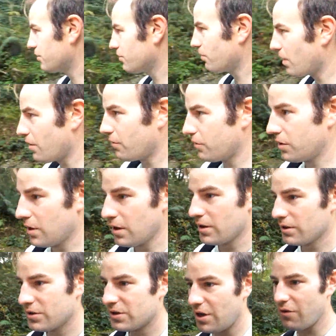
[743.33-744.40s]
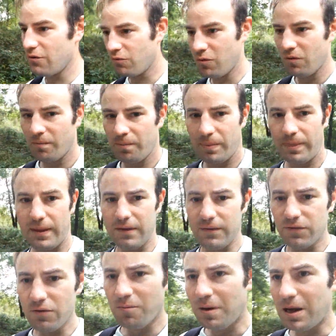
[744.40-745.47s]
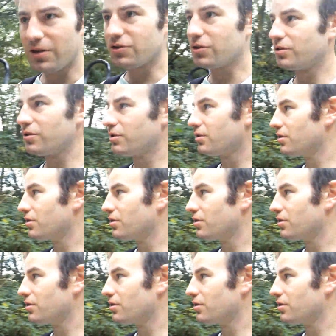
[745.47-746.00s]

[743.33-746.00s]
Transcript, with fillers: road. So if you imagine